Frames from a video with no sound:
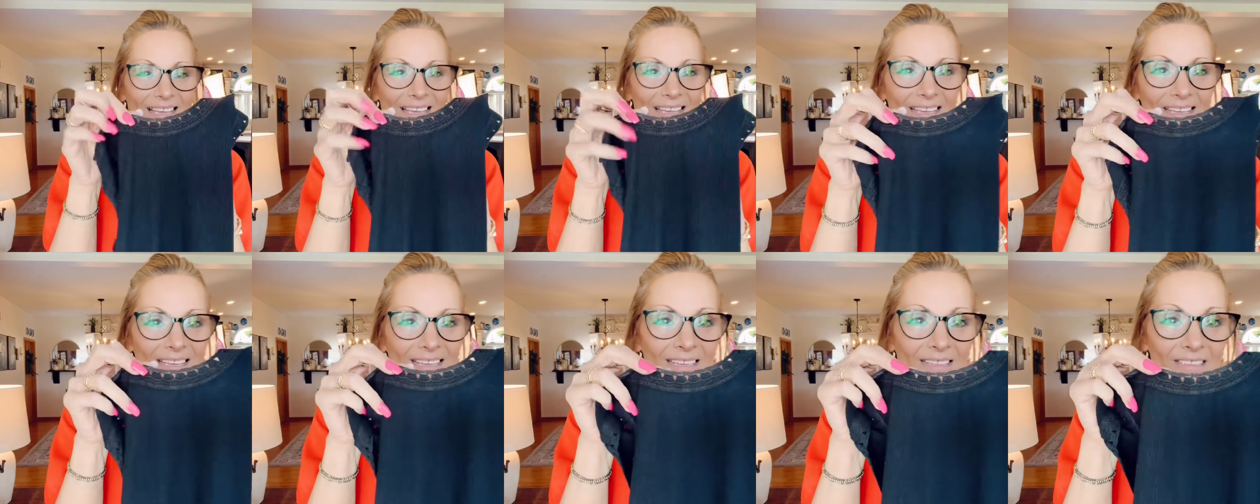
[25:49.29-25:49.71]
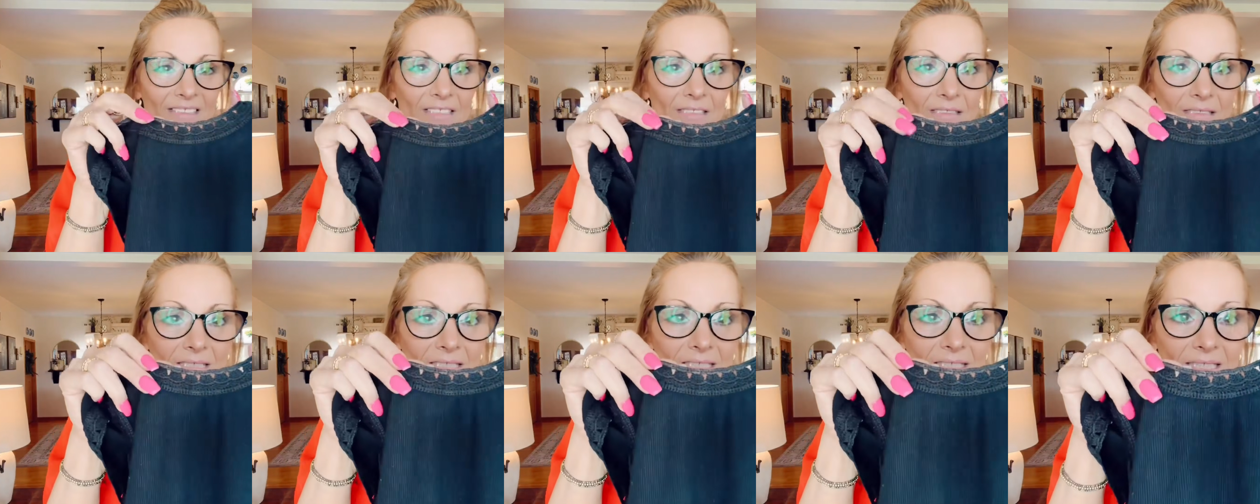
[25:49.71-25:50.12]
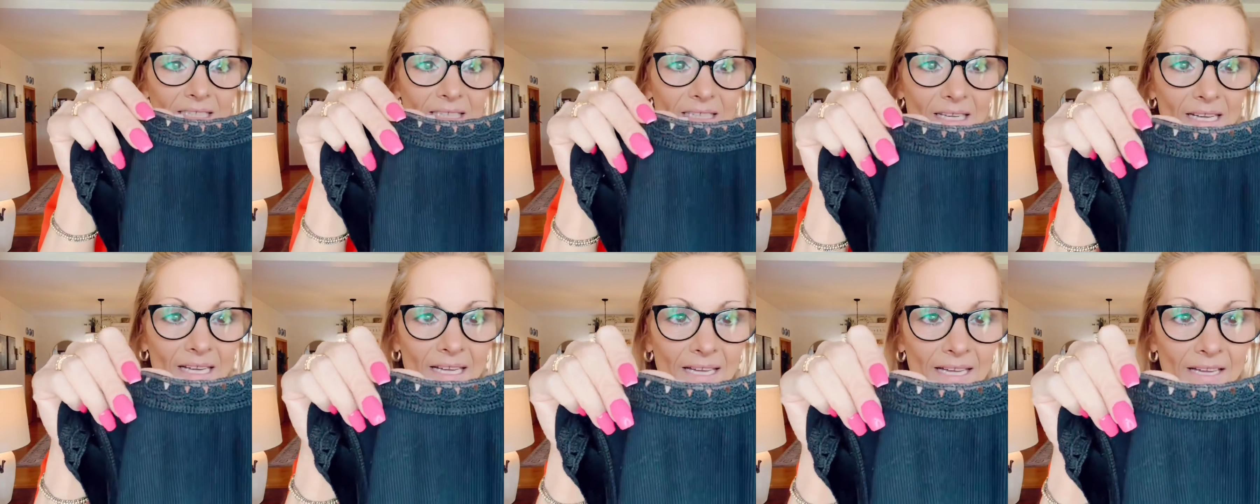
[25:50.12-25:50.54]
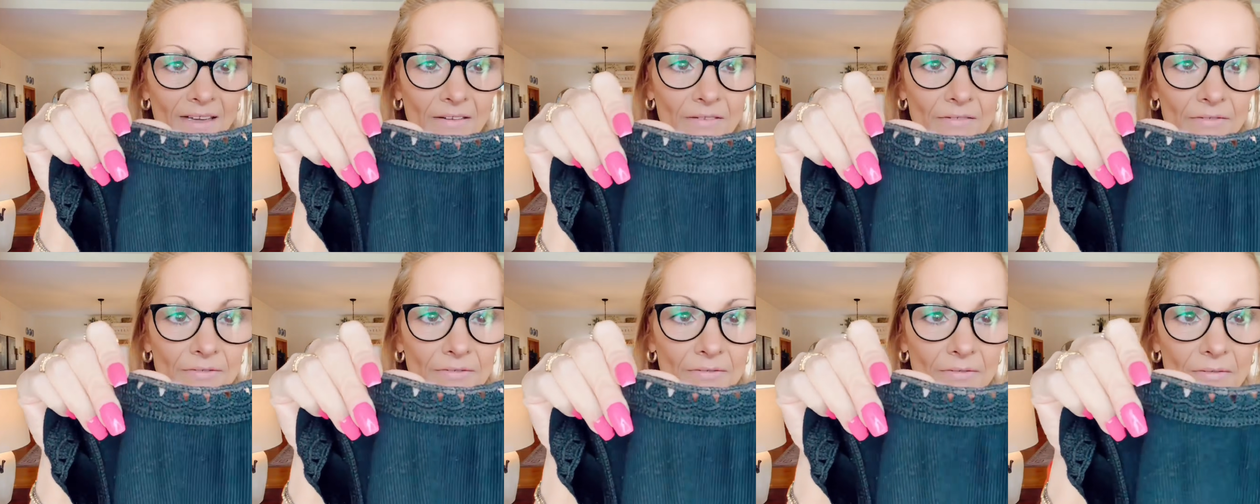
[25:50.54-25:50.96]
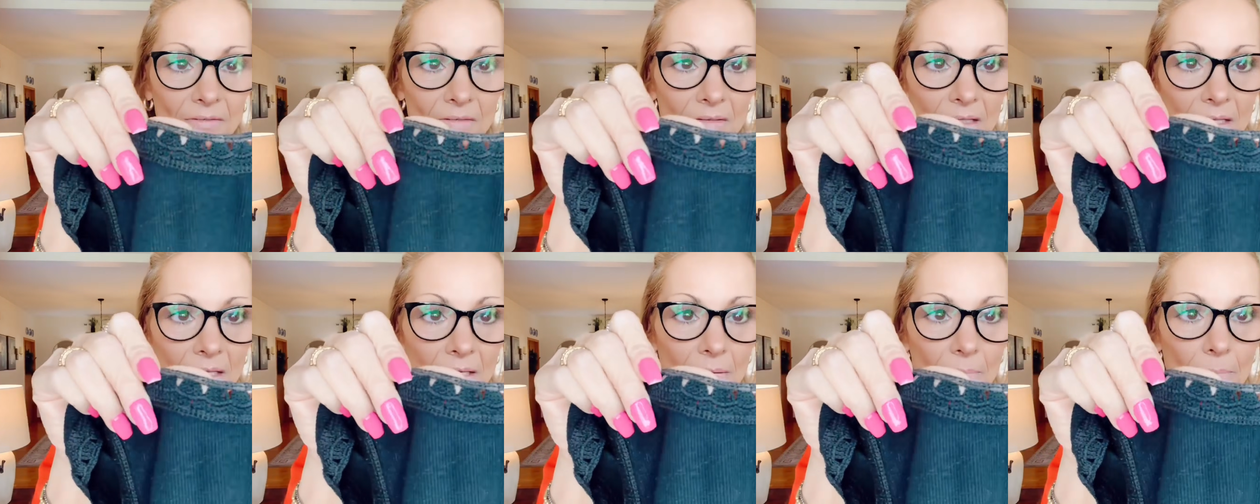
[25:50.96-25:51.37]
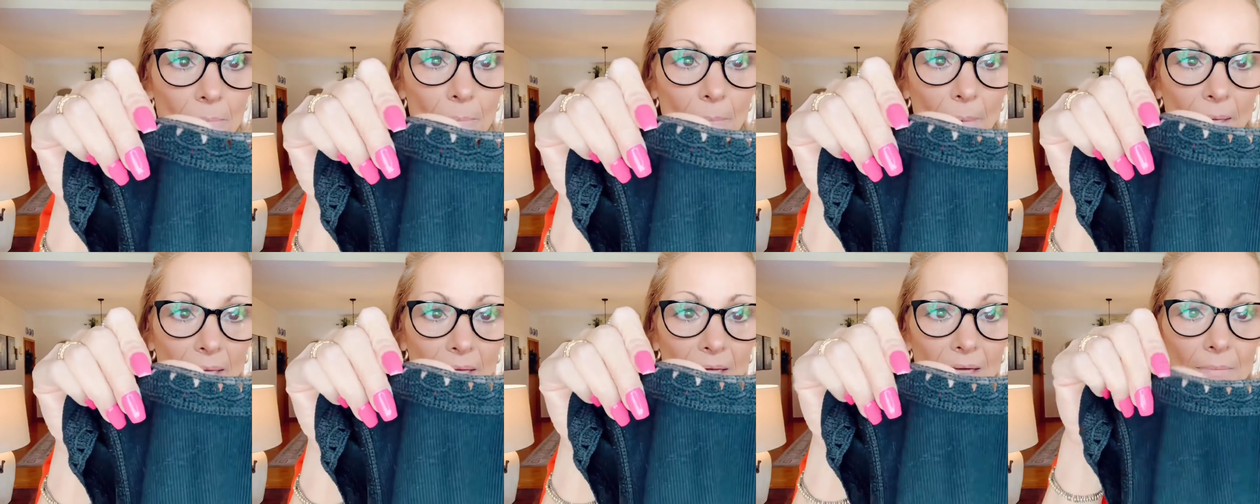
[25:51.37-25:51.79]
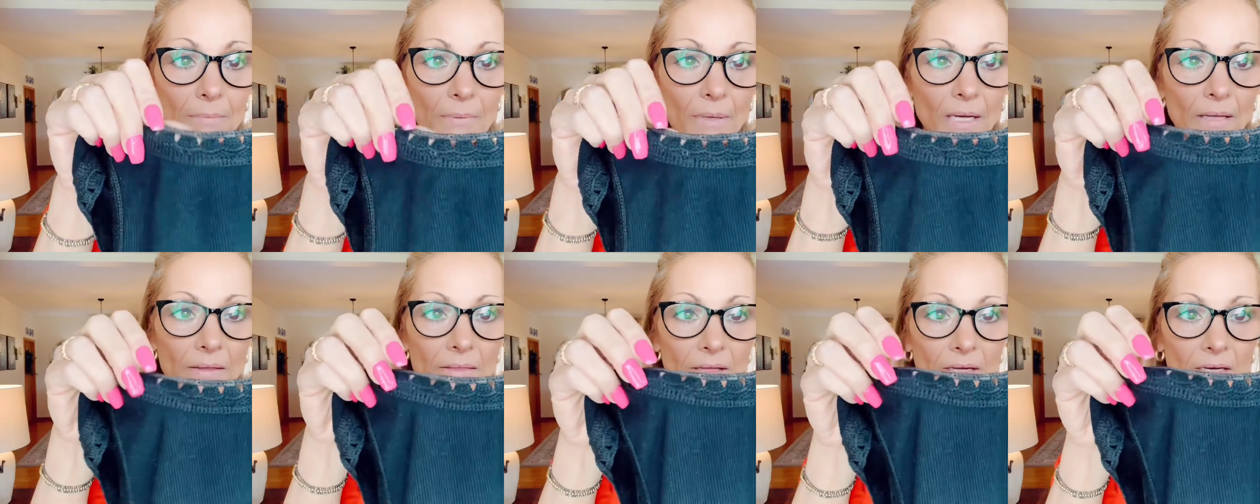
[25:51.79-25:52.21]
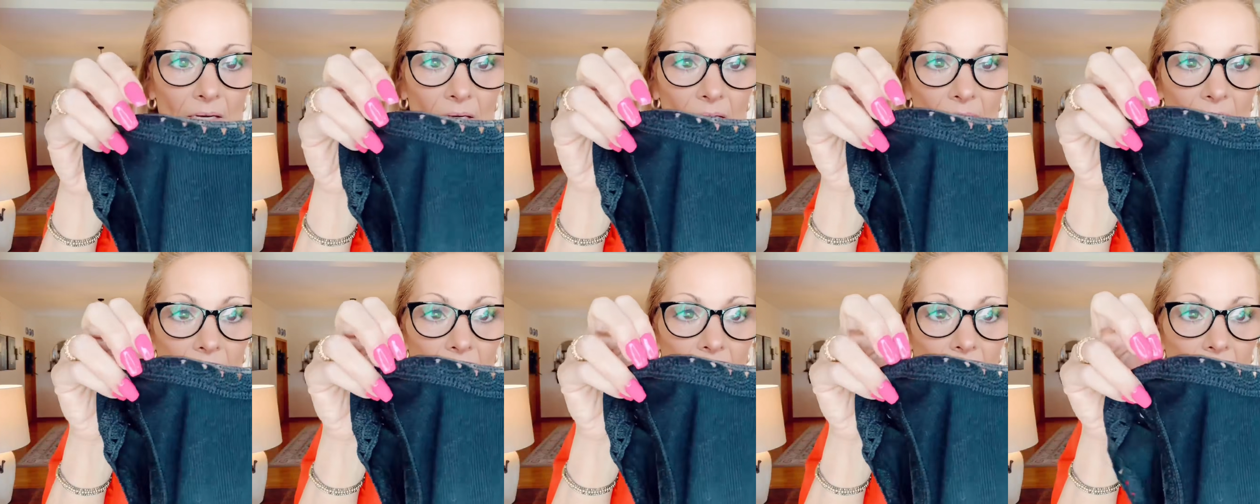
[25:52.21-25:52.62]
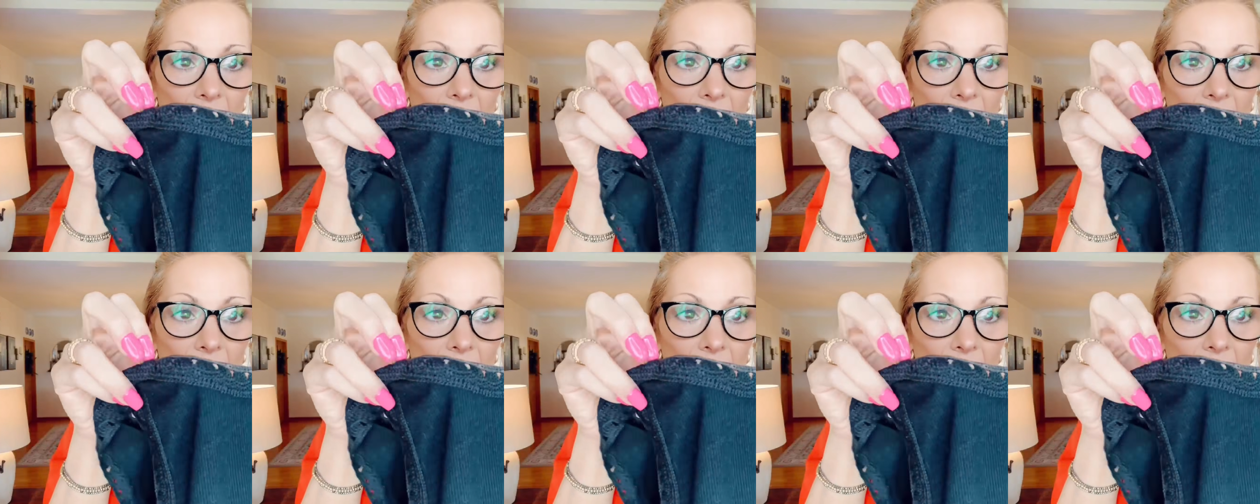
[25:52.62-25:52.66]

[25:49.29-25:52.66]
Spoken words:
and you'll see I have makeup on there,